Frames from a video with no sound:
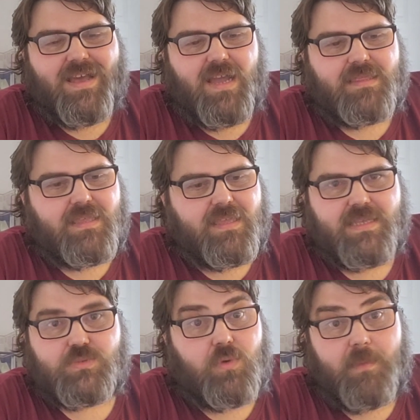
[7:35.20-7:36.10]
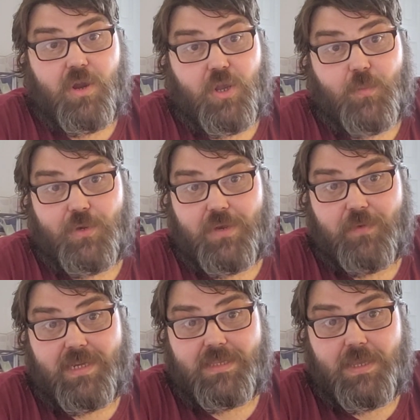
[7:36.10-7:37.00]
I think is remarkable. I
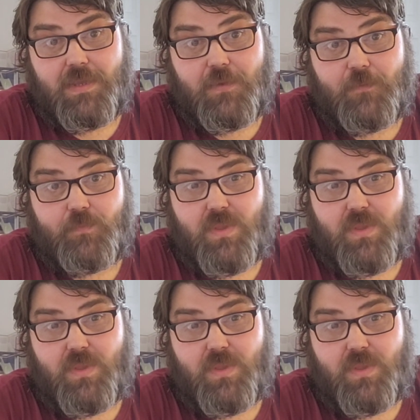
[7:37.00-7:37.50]
really do.